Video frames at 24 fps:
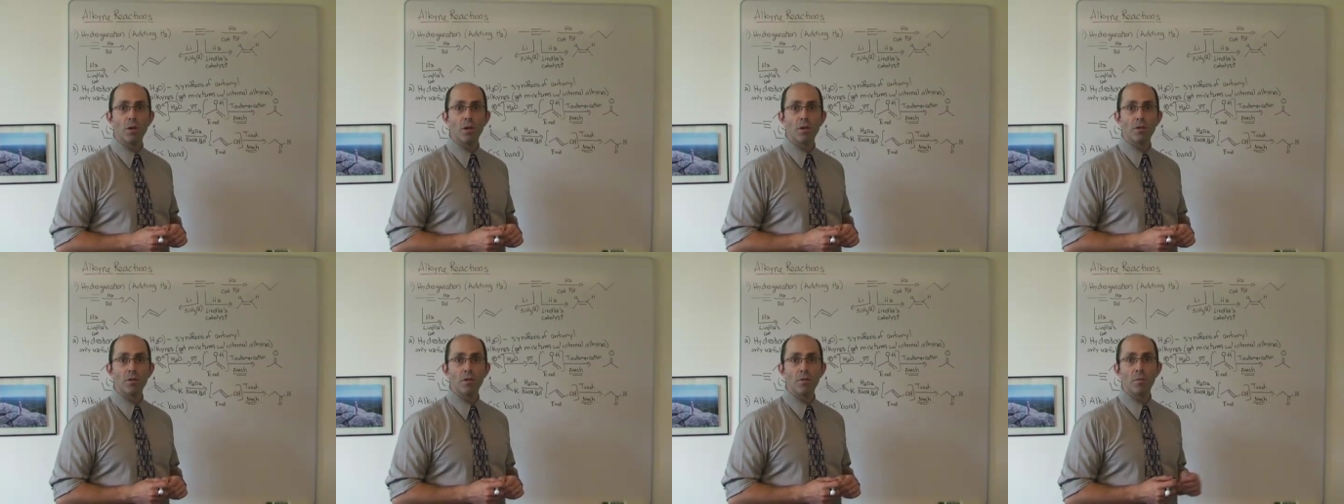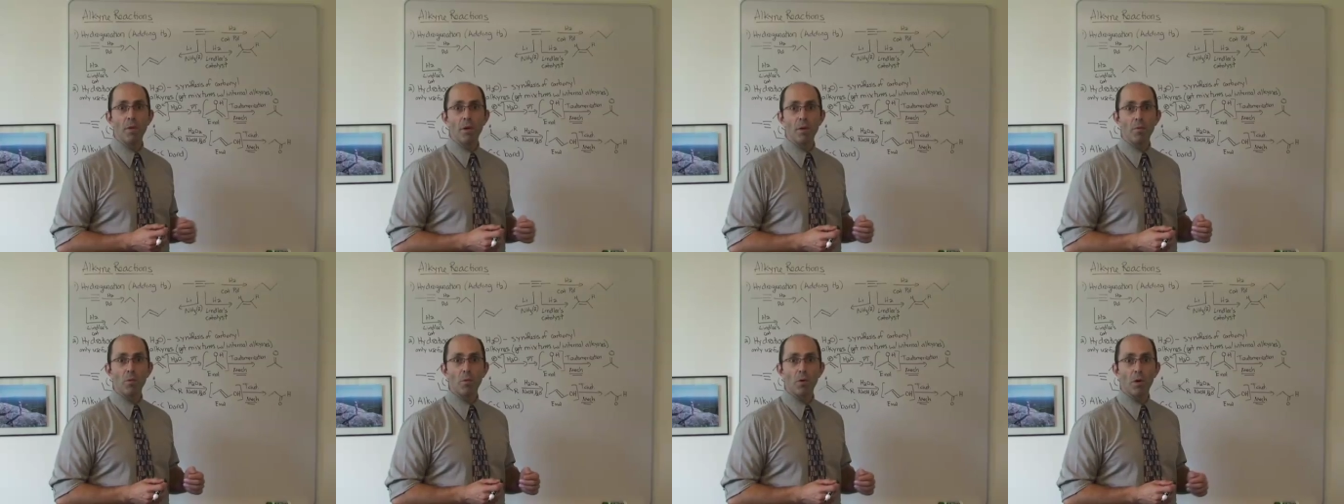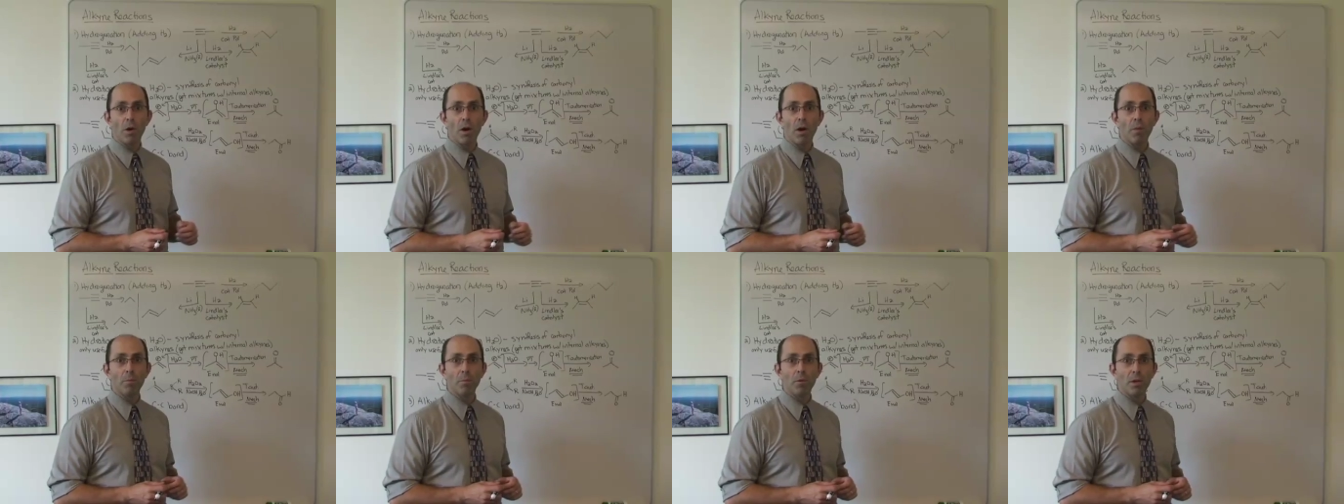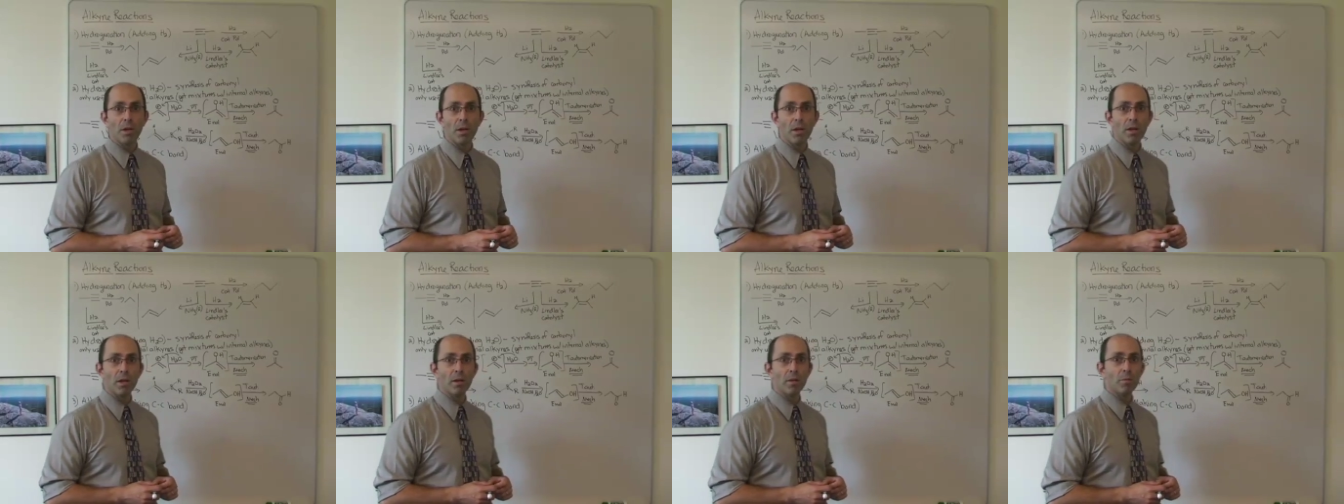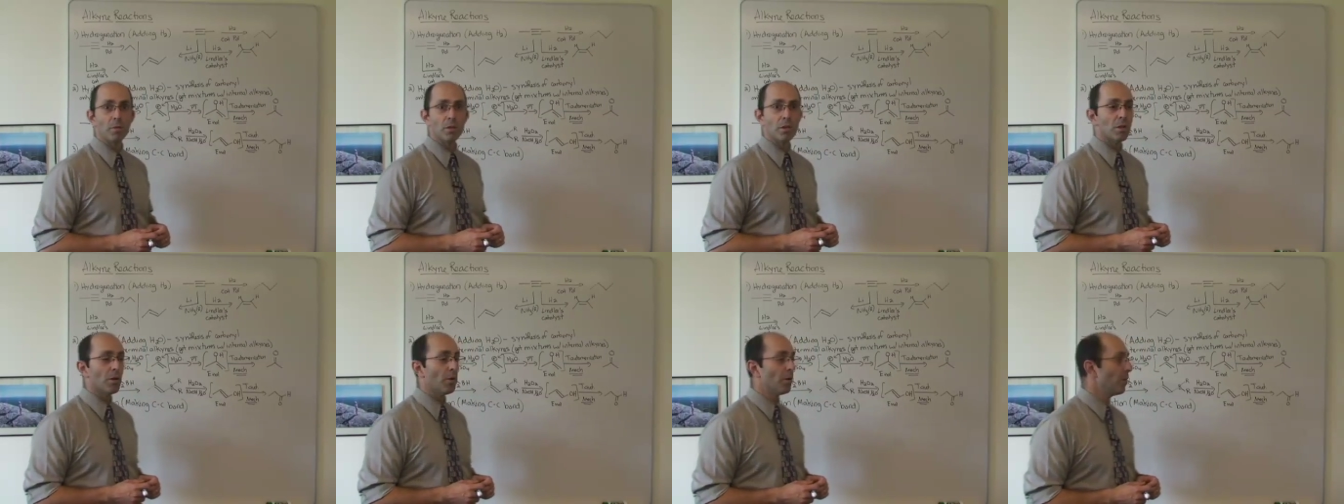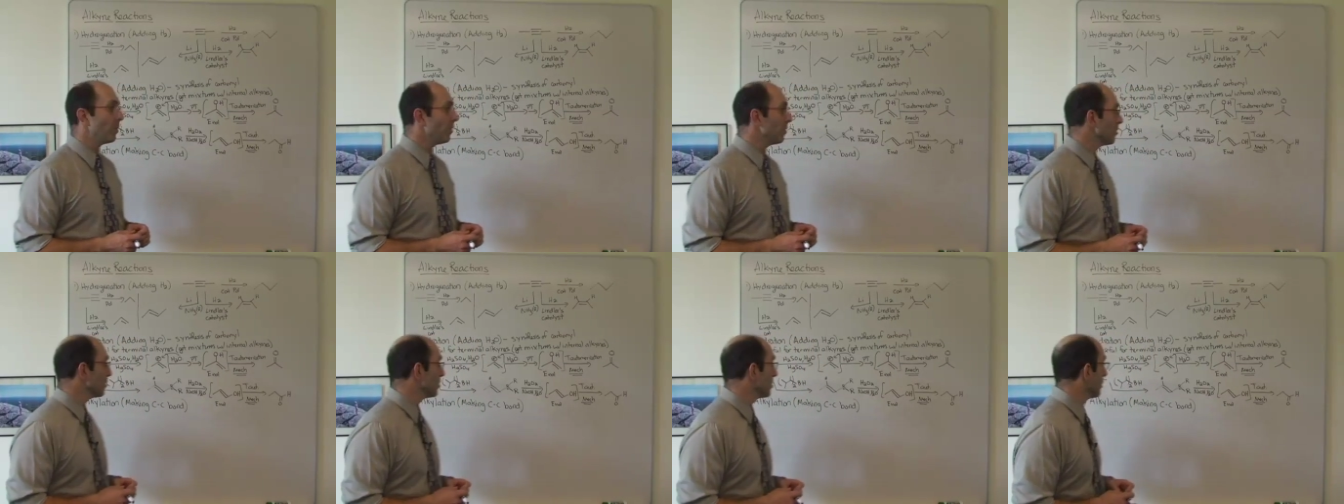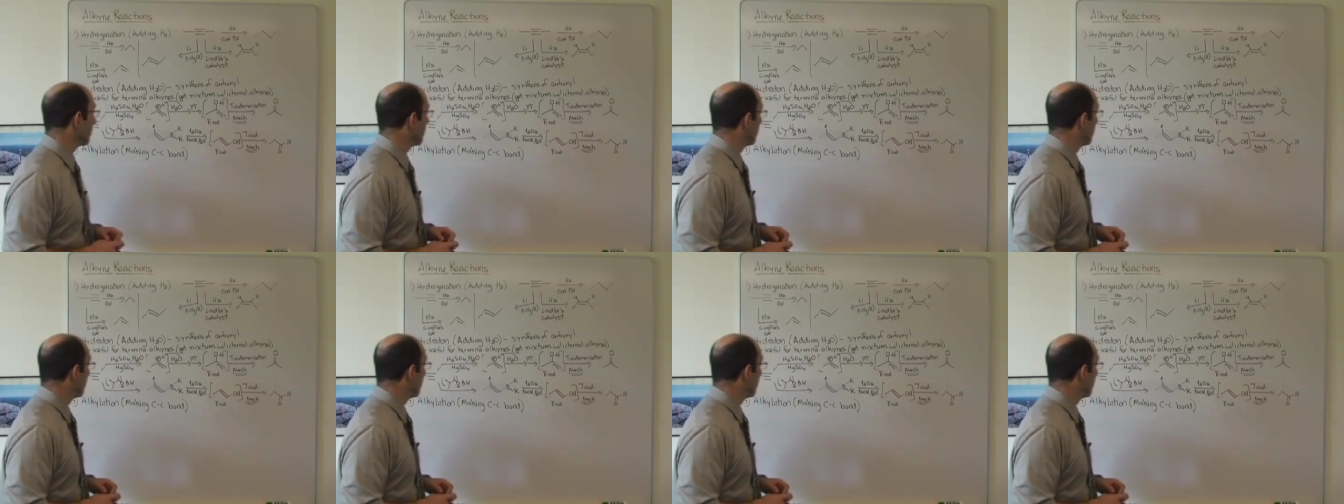to make more complicated materials,